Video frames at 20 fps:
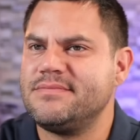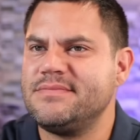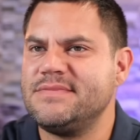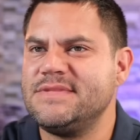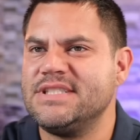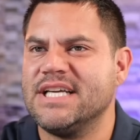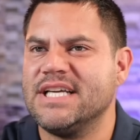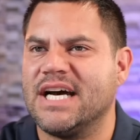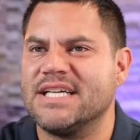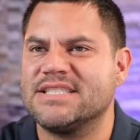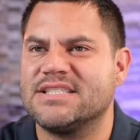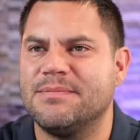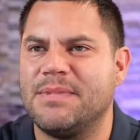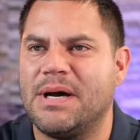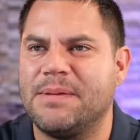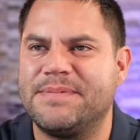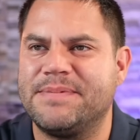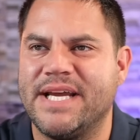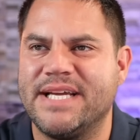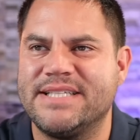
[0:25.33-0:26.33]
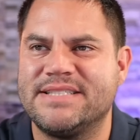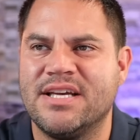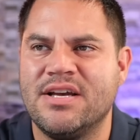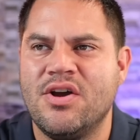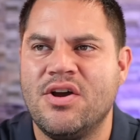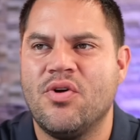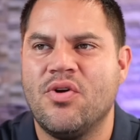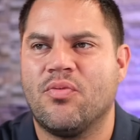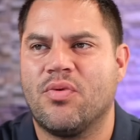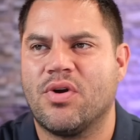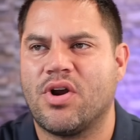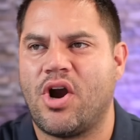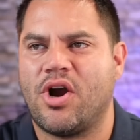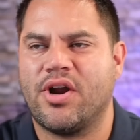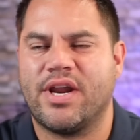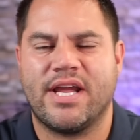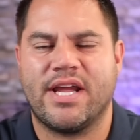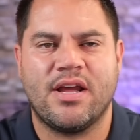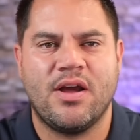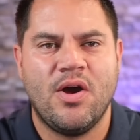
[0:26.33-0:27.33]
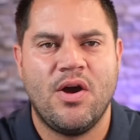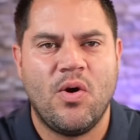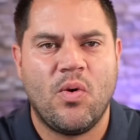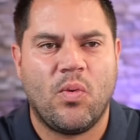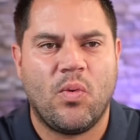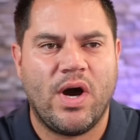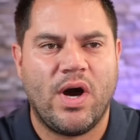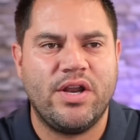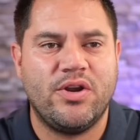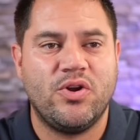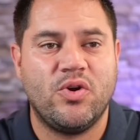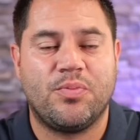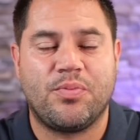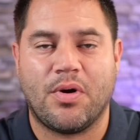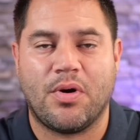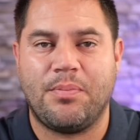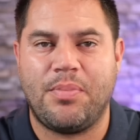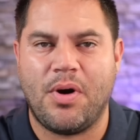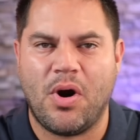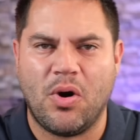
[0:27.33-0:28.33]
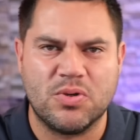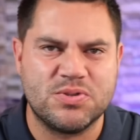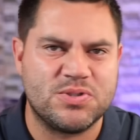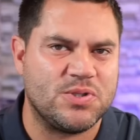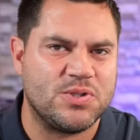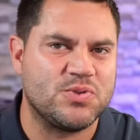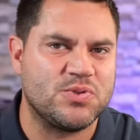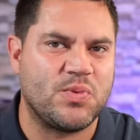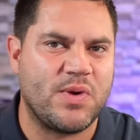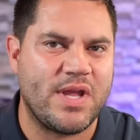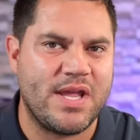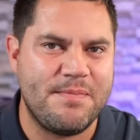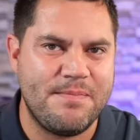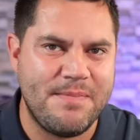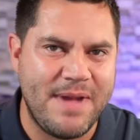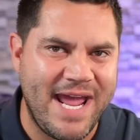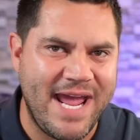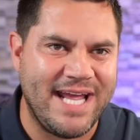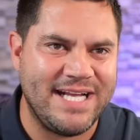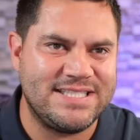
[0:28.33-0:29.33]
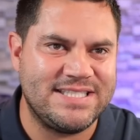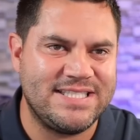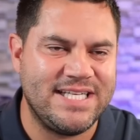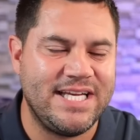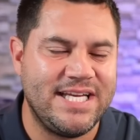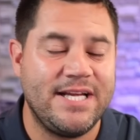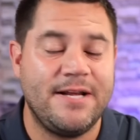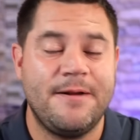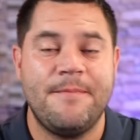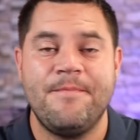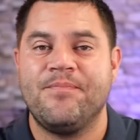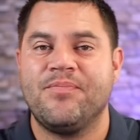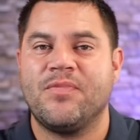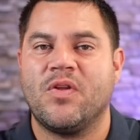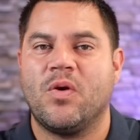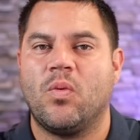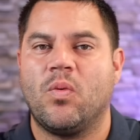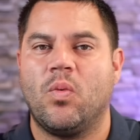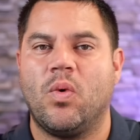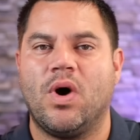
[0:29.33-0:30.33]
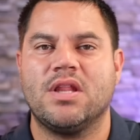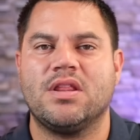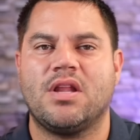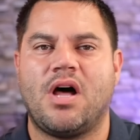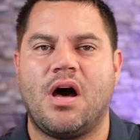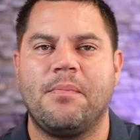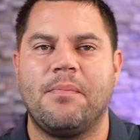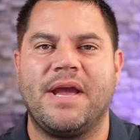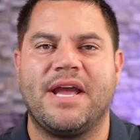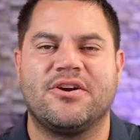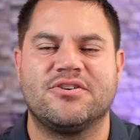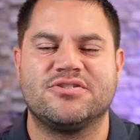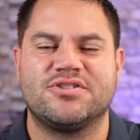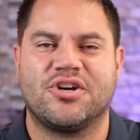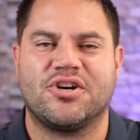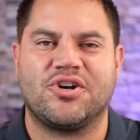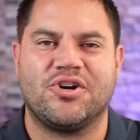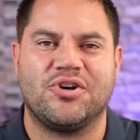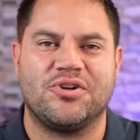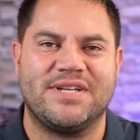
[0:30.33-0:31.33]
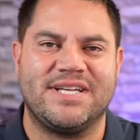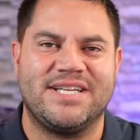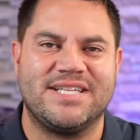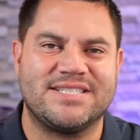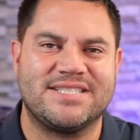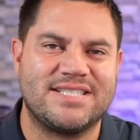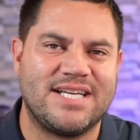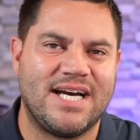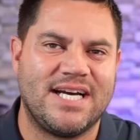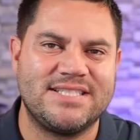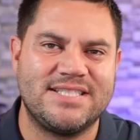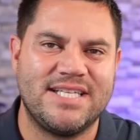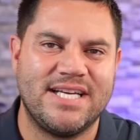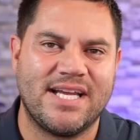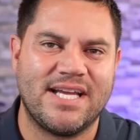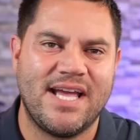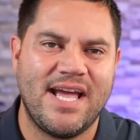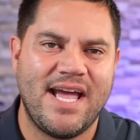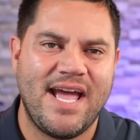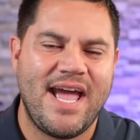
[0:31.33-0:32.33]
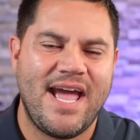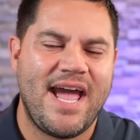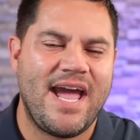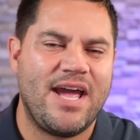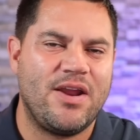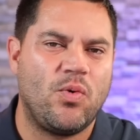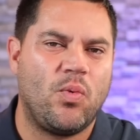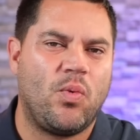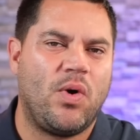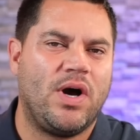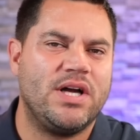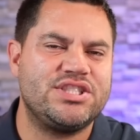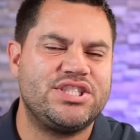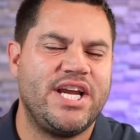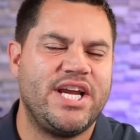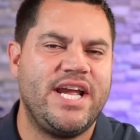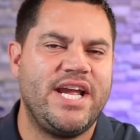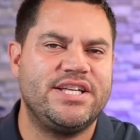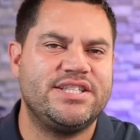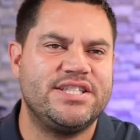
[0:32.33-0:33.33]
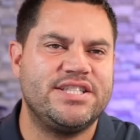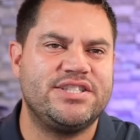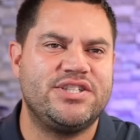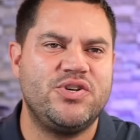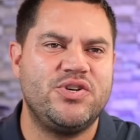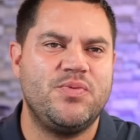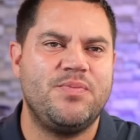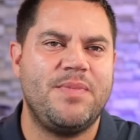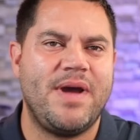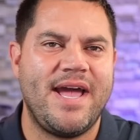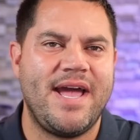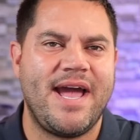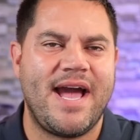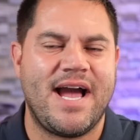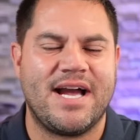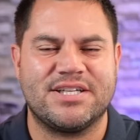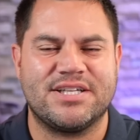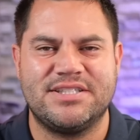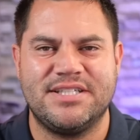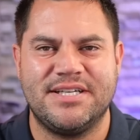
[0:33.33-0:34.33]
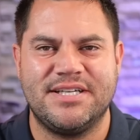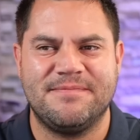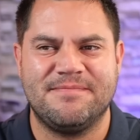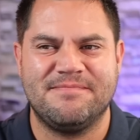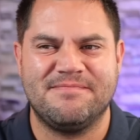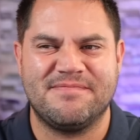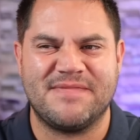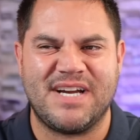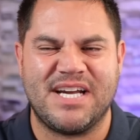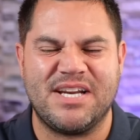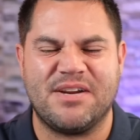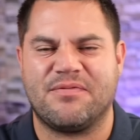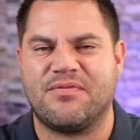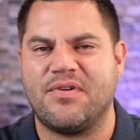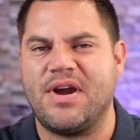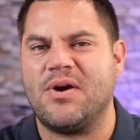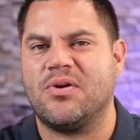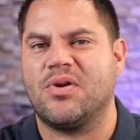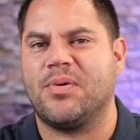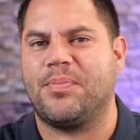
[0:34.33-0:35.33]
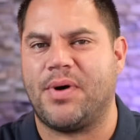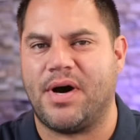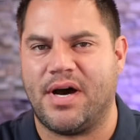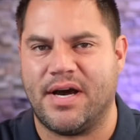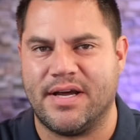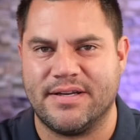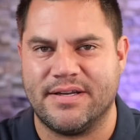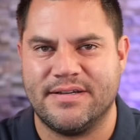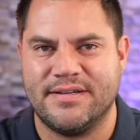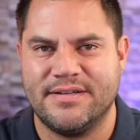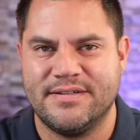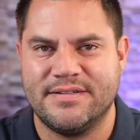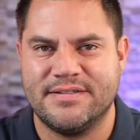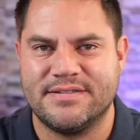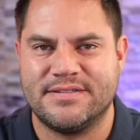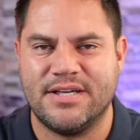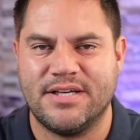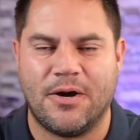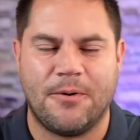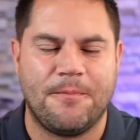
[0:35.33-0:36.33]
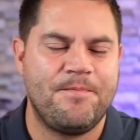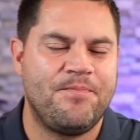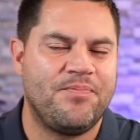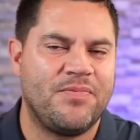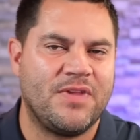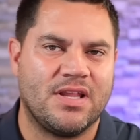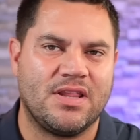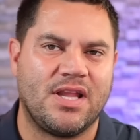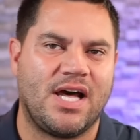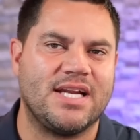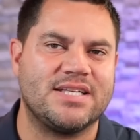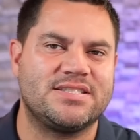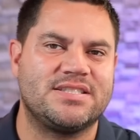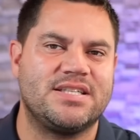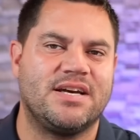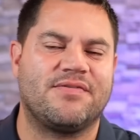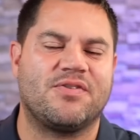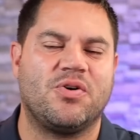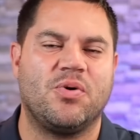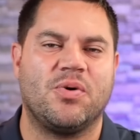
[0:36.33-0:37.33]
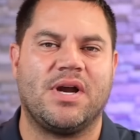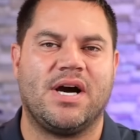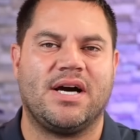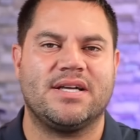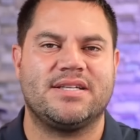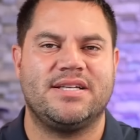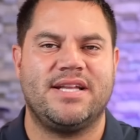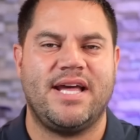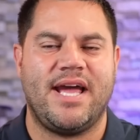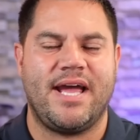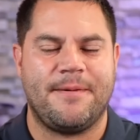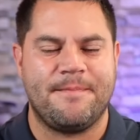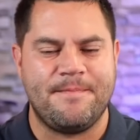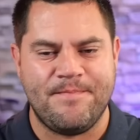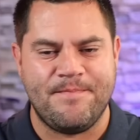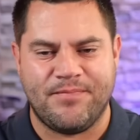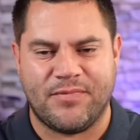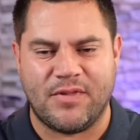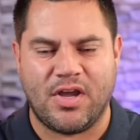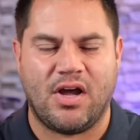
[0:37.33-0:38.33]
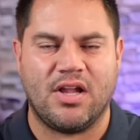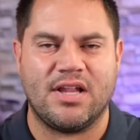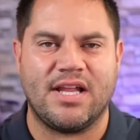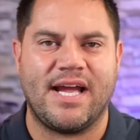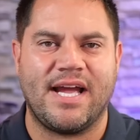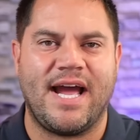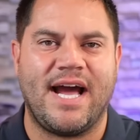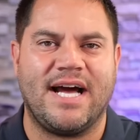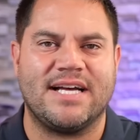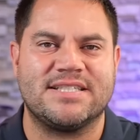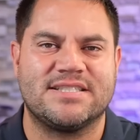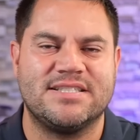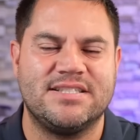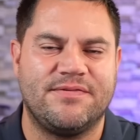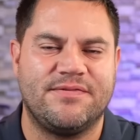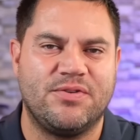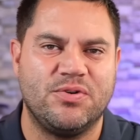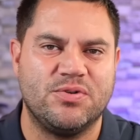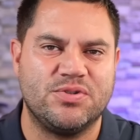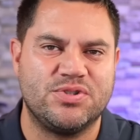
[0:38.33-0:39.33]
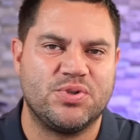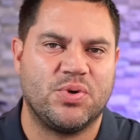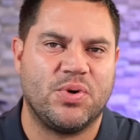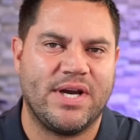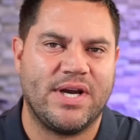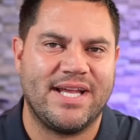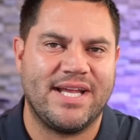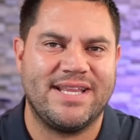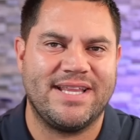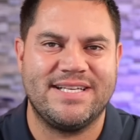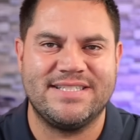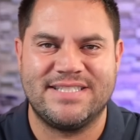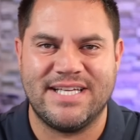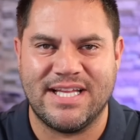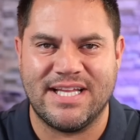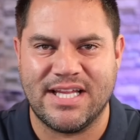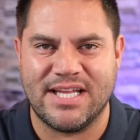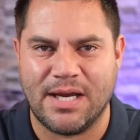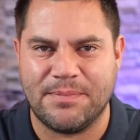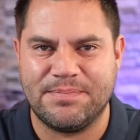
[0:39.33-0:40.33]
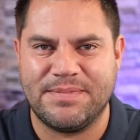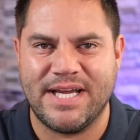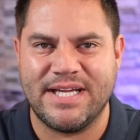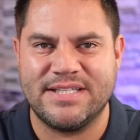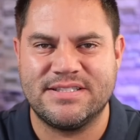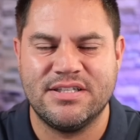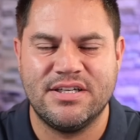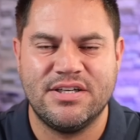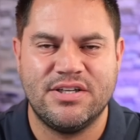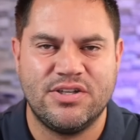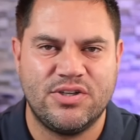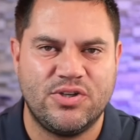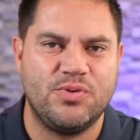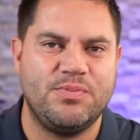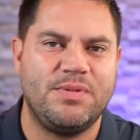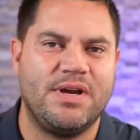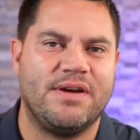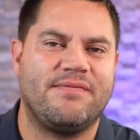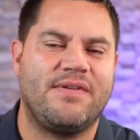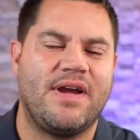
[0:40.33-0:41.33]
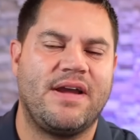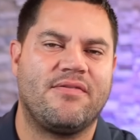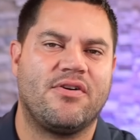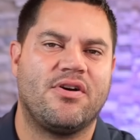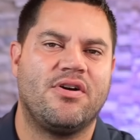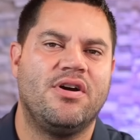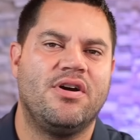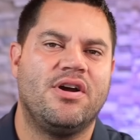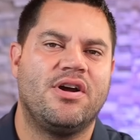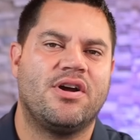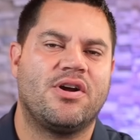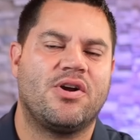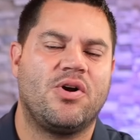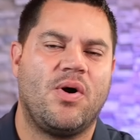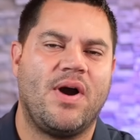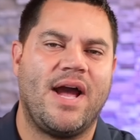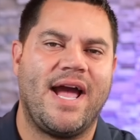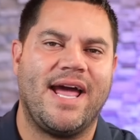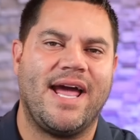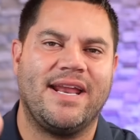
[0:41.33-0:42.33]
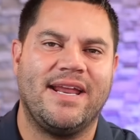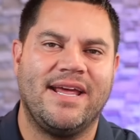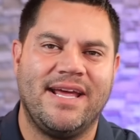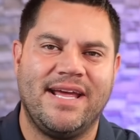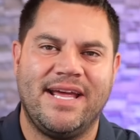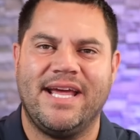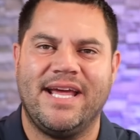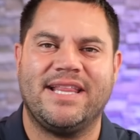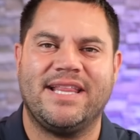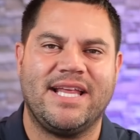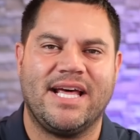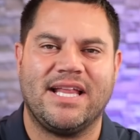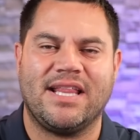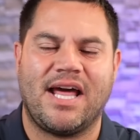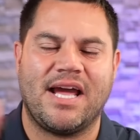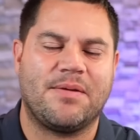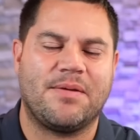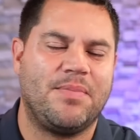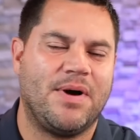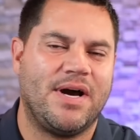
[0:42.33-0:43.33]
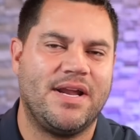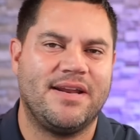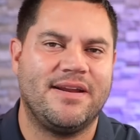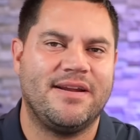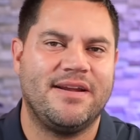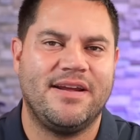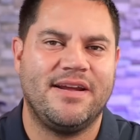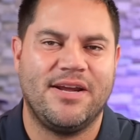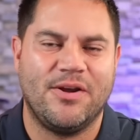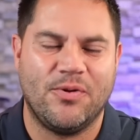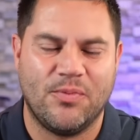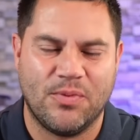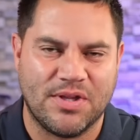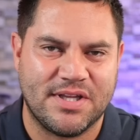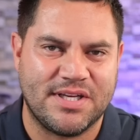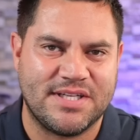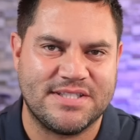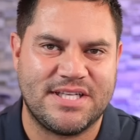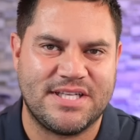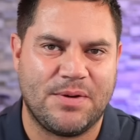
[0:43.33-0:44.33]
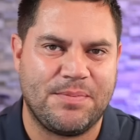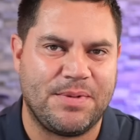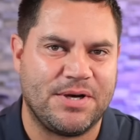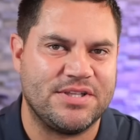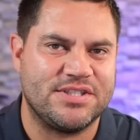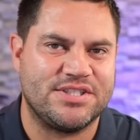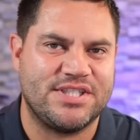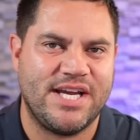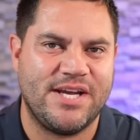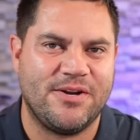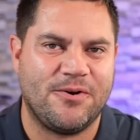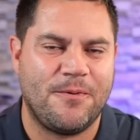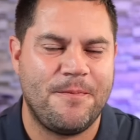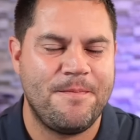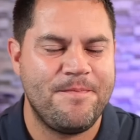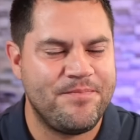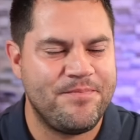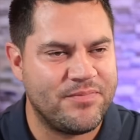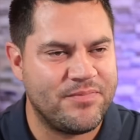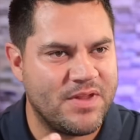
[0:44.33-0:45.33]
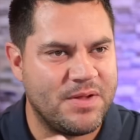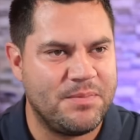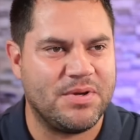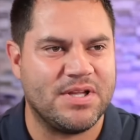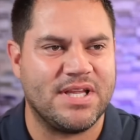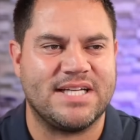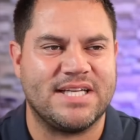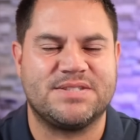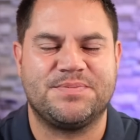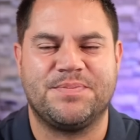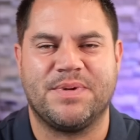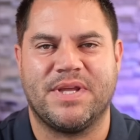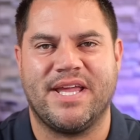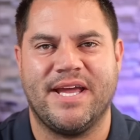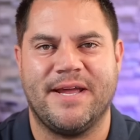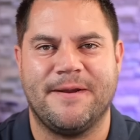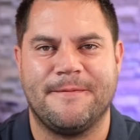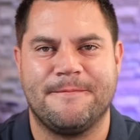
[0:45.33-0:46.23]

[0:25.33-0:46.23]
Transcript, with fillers: Got some updates regarding what new proposals we may see what lawmakers are currently discussing, and what changes you may actually kind of frown upon. So, a lot of stuff going on today. All I ask is if you enjoy these daily updates, do me a favor, go ahead, hit that like button. It really does help out the channel. But let's begin.